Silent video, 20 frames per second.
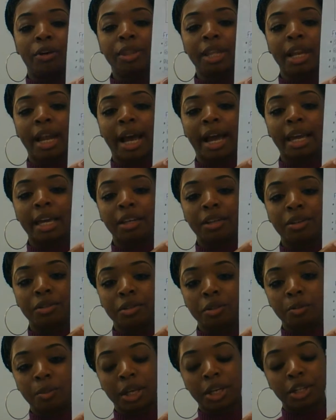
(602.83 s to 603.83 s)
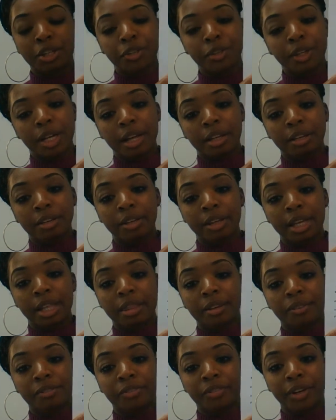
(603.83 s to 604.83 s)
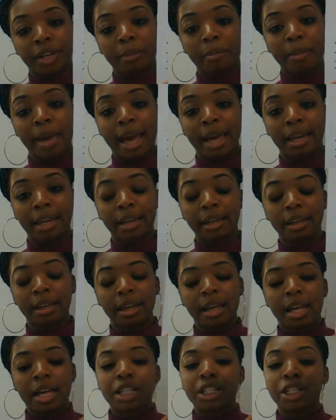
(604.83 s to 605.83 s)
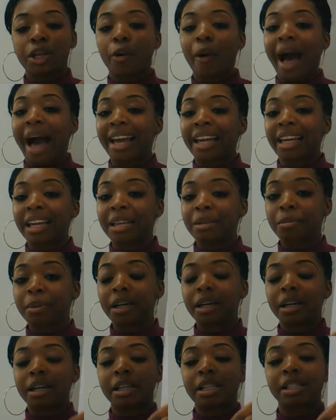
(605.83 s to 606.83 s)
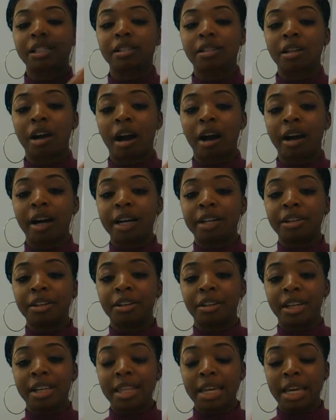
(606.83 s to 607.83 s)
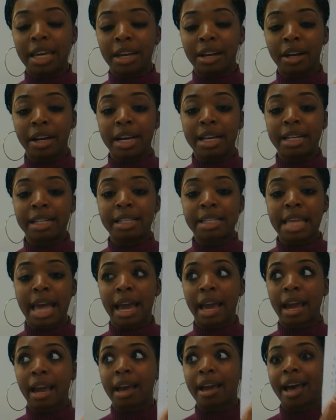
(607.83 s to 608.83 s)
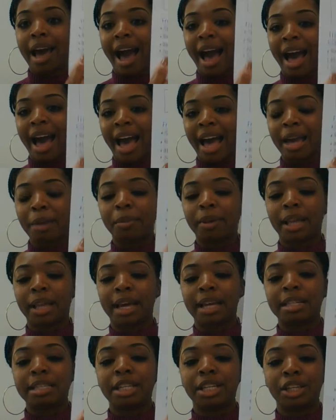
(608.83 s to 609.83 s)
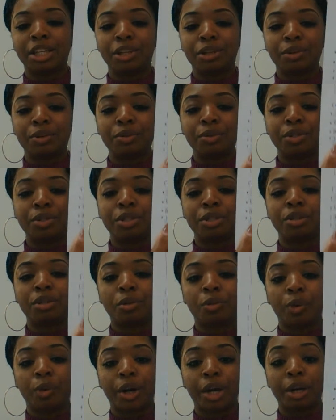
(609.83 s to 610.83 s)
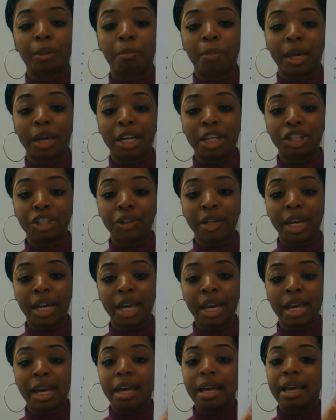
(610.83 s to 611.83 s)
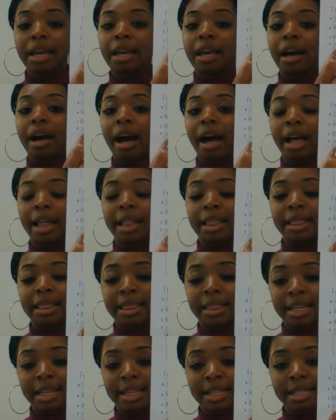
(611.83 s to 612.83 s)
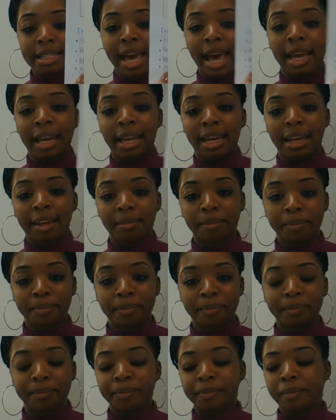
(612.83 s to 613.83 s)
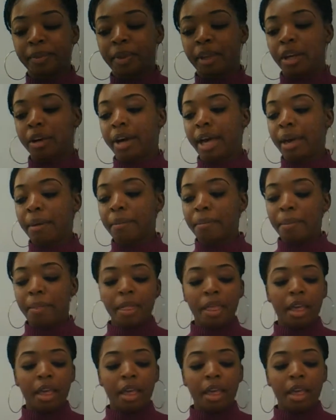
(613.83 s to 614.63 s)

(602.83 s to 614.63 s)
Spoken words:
that I can use bigotry underneath the freedom heading. So I can put a star underneath here and say, I plan to use the word bigotry on this heading. Okay?